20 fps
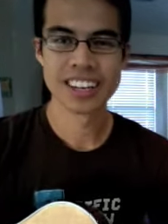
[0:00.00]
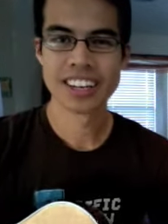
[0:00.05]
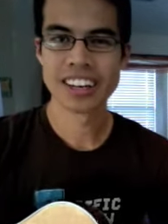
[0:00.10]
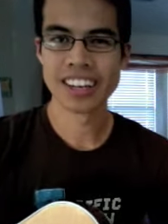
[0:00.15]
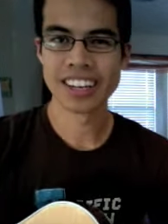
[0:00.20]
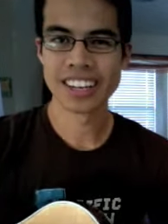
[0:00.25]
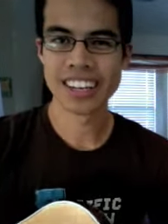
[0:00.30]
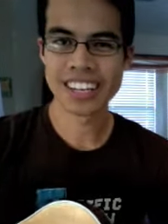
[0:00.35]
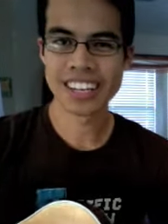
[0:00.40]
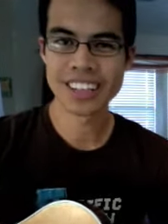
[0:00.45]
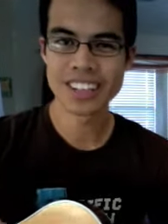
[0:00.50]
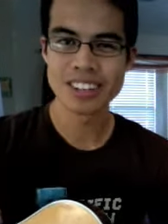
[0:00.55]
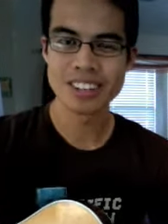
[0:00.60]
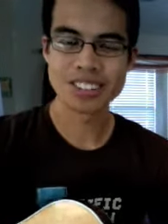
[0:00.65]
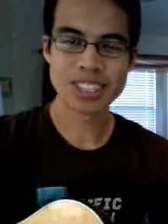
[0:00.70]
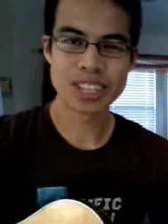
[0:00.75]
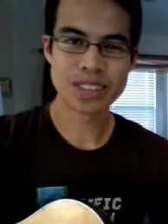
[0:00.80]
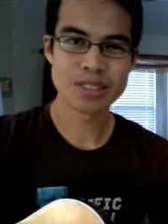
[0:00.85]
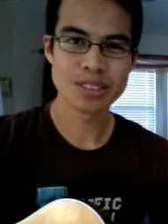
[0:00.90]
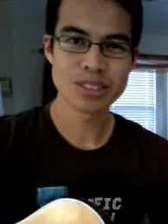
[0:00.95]
Again, there are
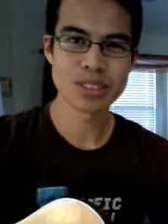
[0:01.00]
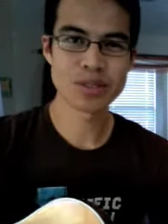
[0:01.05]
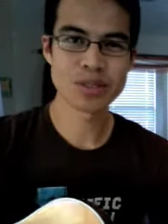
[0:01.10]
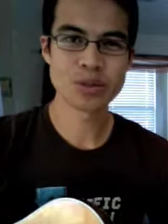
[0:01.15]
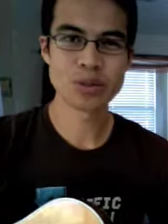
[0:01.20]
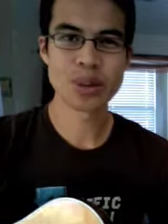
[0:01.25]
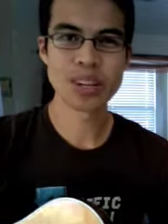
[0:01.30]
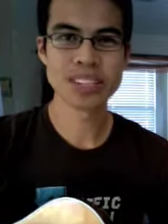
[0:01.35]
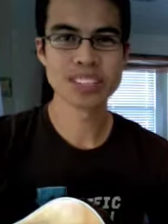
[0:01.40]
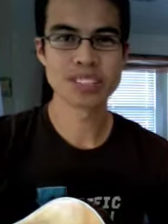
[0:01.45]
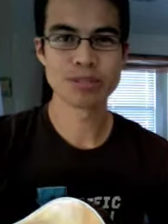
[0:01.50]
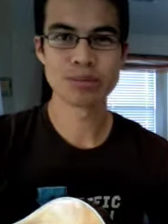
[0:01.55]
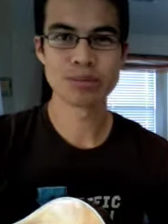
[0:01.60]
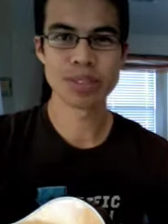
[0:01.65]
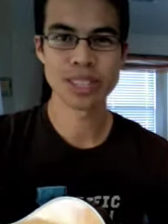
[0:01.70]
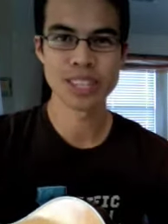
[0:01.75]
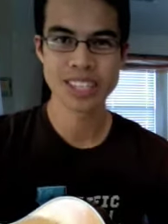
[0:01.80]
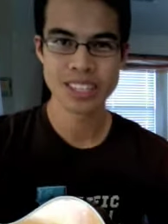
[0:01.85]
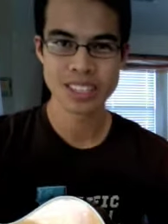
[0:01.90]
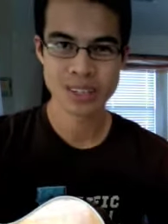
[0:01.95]
several different ways to
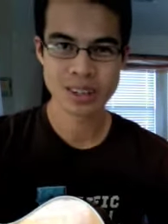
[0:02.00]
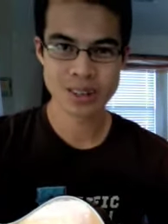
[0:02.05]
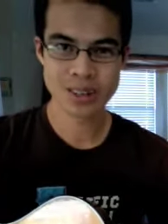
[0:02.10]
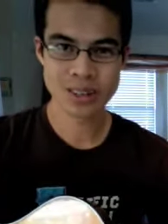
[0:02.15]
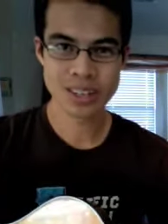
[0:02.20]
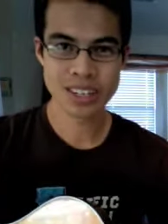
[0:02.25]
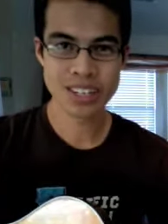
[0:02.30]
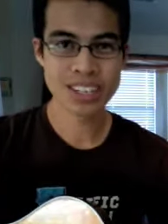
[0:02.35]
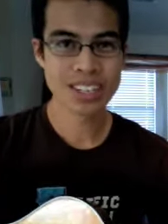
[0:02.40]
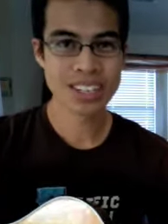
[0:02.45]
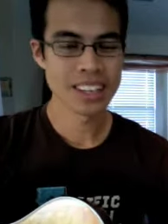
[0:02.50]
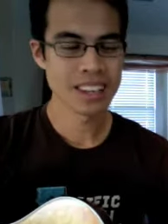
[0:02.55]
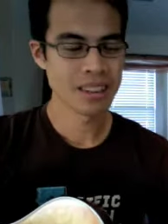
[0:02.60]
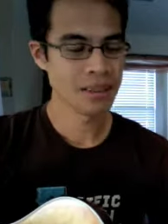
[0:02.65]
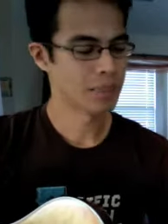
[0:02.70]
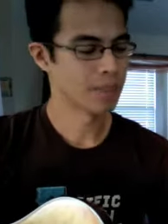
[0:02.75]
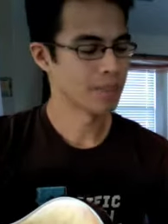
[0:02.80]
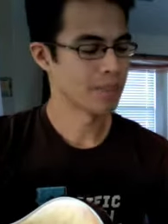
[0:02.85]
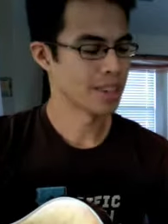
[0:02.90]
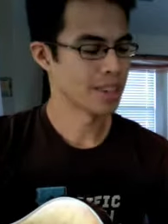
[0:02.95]
play the chord,
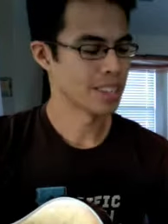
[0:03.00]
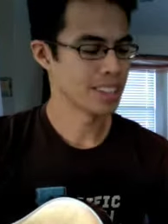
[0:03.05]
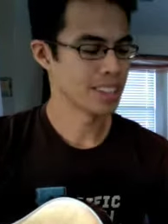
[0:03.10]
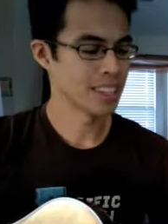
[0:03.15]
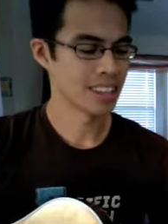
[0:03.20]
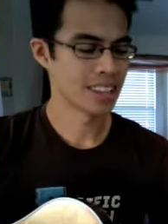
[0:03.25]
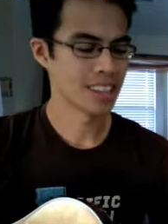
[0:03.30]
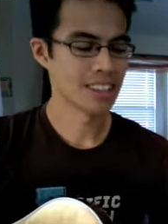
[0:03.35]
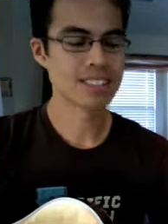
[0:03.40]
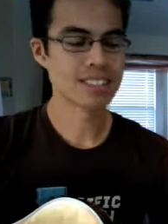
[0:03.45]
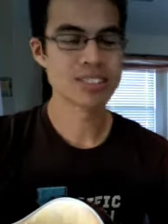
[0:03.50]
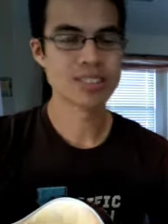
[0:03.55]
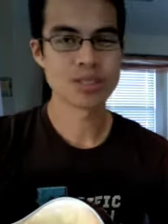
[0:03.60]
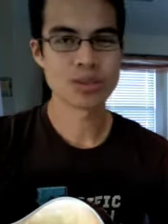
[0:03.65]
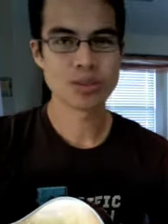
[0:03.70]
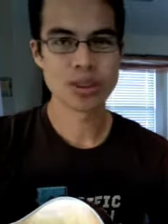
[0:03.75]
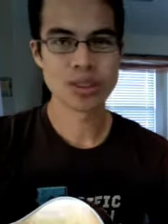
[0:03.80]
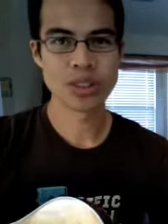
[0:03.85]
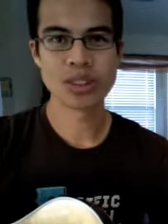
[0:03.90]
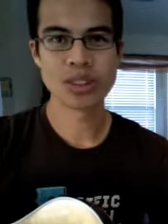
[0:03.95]
but this is the
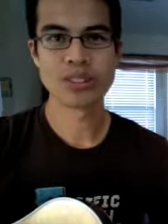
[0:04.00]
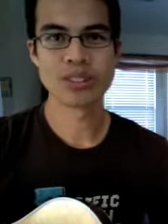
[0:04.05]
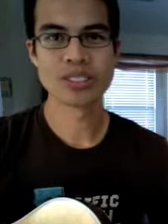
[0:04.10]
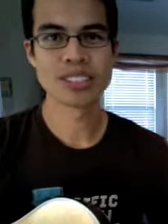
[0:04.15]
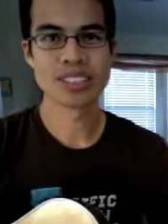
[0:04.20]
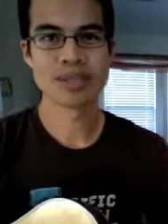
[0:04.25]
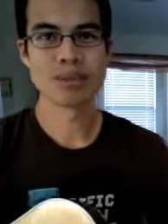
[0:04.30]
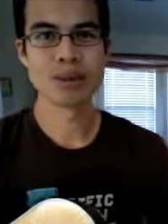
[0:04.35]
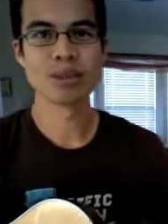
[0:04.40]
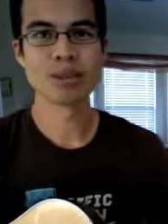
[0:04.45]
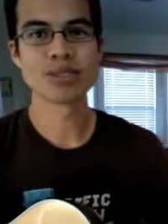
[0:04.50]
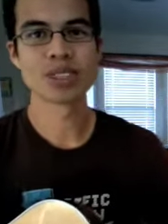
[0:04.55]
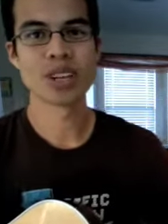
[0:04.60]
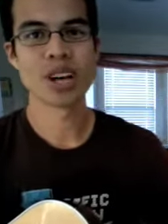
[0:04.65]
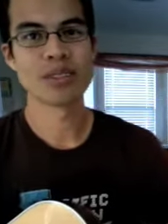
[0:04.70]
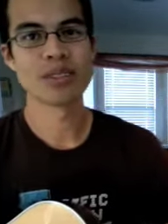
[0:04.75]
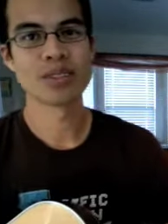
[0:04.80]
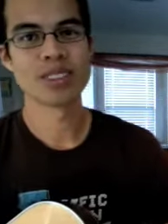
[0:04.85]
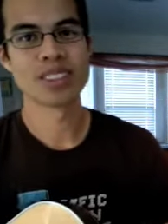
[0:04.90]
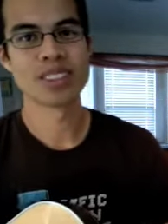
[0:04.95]
one that you'll see most
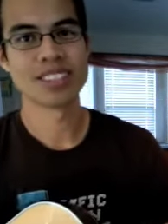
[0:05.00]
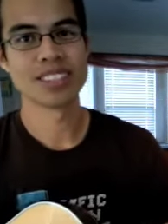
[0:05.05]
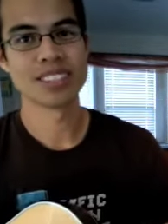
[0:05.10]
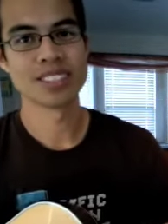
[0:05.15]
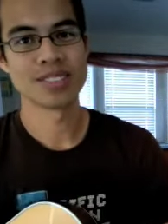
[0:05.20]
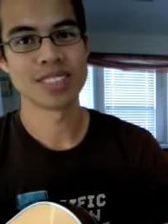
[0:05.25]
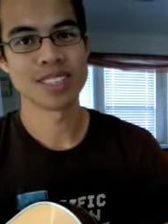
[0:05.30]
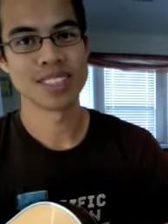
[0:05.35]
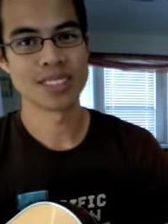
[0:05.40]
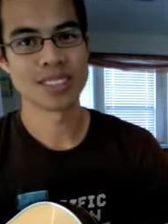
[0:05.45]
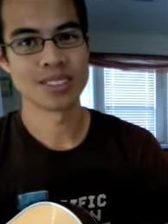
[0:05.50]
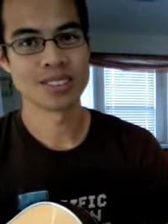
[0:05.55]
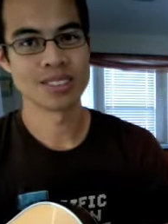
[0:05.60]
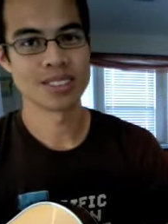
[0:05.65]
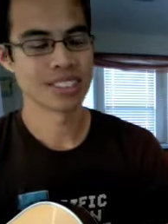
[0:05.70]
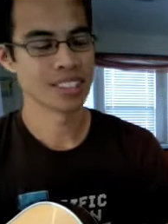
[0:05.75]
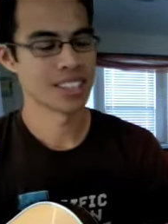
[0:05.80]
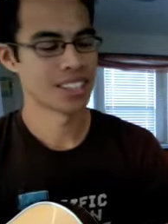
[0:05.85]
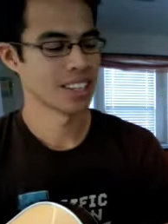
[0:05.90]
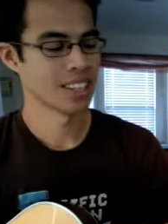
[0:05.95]
often in these videos,
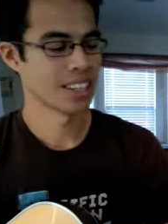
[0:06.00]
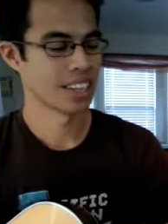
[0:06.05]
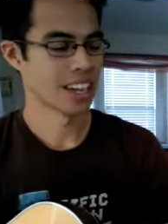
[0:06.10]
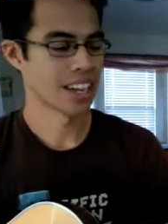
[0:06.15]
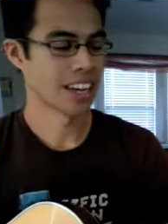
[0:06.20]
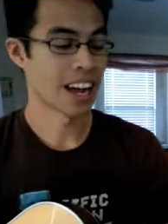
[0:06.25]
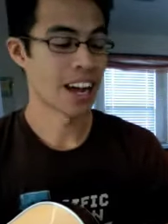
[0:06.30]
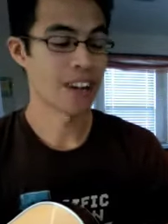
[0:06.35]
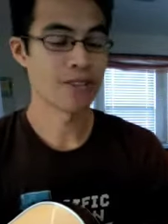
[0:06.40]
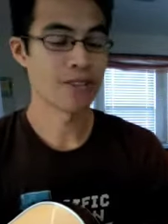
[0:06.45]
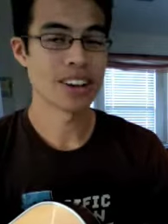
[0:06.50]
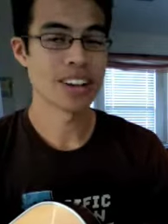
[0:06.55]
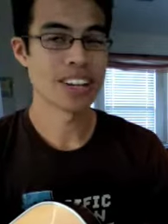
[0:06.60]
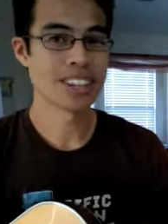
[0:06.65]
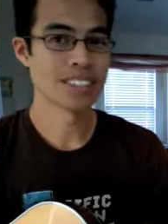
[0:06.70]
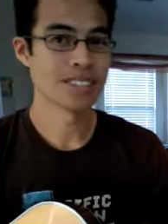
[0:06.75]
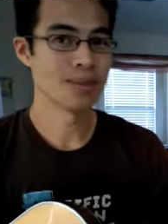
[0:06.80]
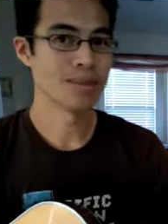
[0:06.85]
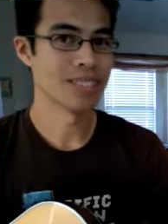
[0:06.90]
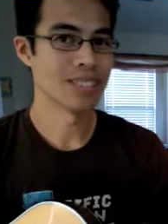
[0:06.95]
and I find it
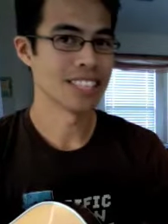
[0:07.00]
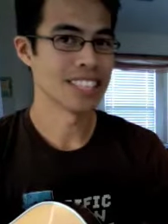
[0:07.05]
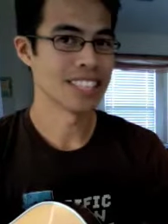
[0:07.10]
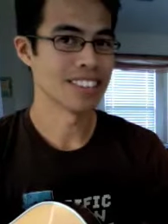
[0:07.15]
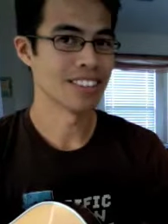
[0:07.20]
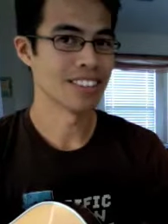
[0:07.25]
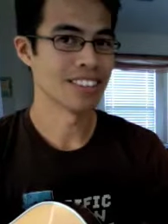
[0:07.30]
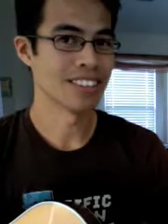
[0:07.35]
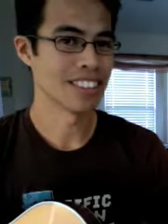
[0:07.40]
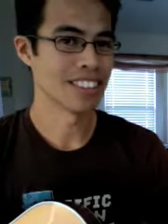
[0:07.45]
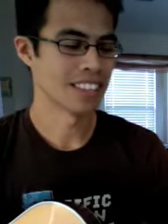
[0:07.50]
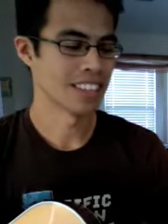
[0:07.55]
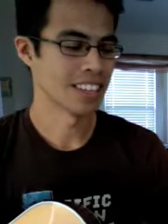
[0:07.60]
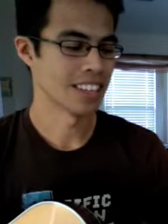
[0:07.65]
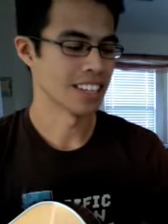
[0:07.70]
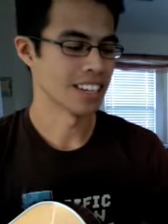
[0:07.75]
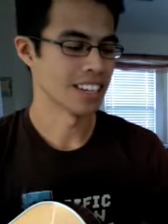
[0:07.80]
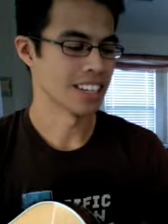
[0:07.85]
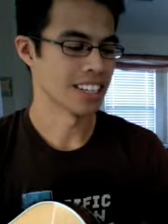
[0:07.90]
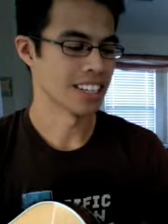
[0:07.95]
to be
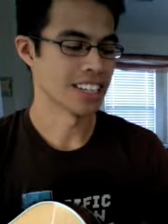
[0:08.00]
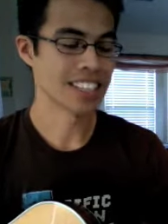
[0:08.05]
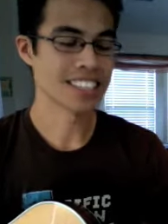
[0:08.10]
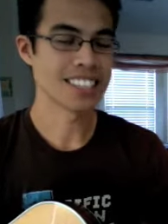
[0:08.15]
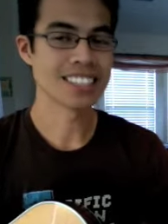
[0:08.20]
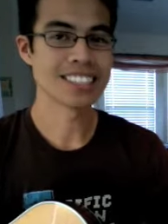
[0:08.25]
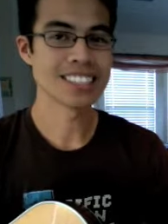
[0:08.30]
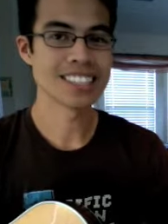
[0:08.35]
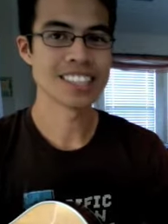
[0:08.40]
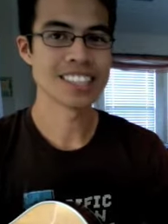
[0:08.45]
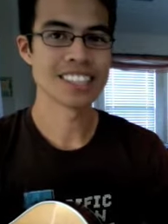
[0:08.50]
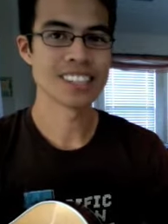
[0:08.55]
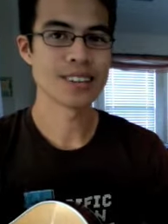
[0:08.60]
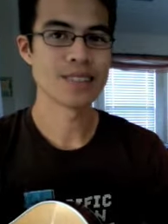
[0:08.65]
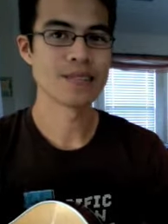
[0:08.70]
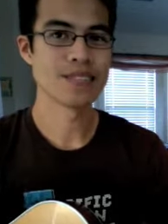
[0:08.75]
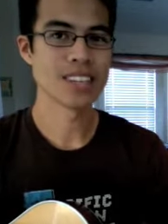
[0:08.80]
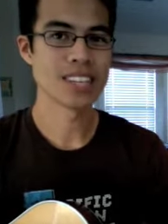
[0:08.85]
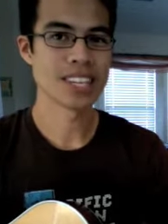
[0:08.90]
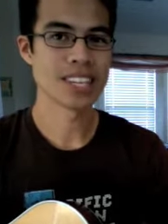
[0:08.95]
easy and
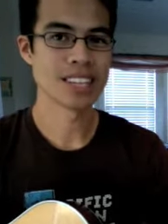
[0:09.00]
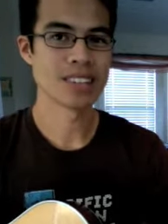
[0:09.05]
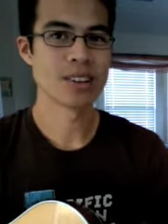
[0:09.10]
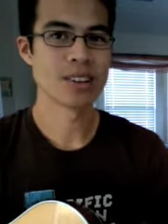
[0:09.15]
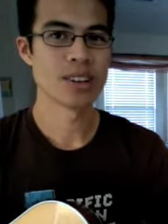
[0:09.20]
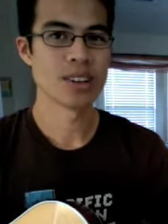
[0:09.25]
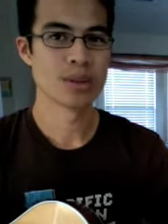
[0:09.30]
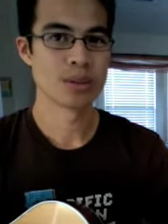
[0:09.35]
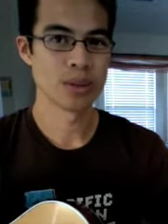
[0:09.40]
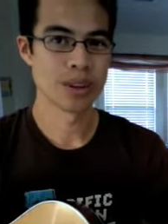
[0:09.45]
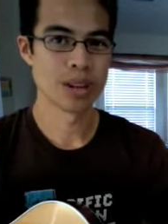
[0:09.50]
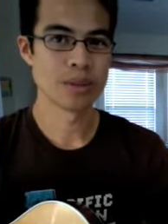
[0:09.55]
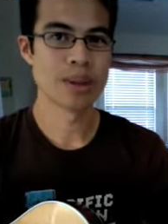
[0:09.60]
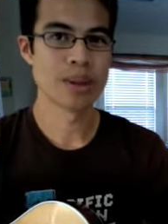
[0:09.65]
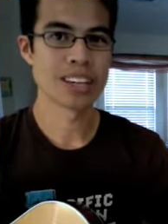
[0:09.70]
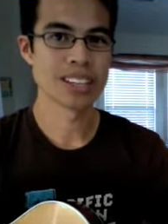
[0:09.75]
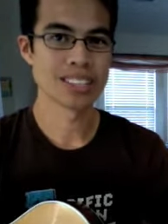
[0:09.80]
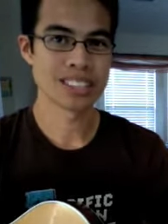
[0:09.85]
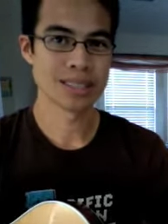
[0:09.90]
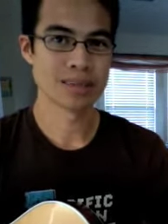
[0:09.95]
convenient when I'm
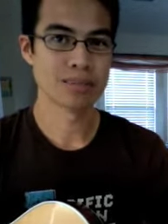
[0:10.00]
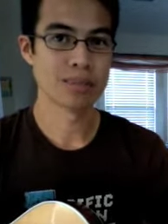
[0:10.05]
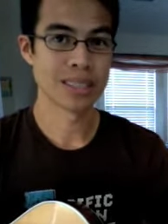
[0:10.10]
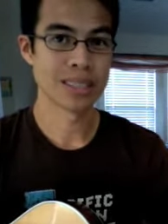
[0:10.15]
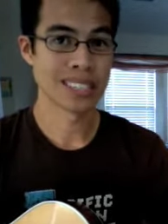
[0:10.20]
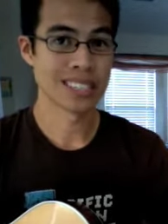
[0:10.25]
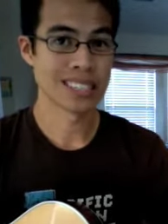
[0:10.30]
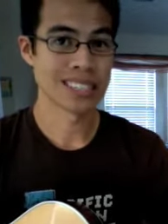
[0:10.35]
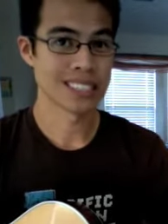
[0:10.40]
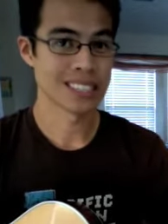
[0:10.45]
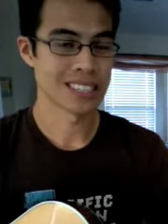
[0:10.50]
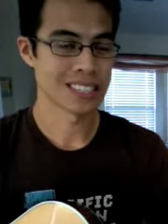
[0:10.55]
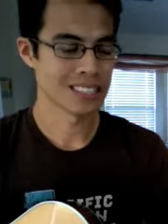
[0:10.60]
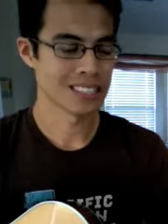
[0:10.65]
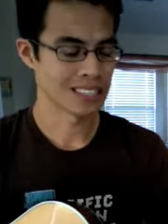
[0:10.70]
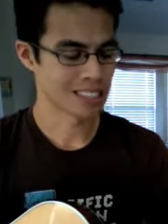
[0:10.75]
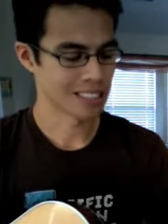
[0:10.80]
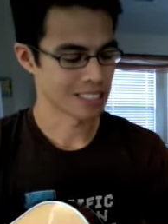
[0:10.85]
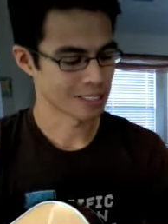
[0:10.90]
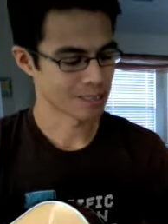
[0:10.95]
actually playing
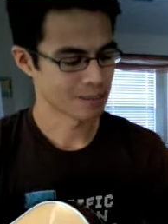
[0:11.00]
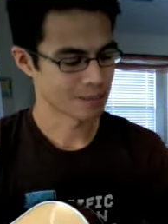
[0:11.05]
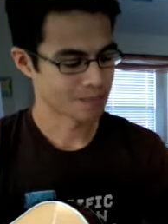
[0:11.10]
songs.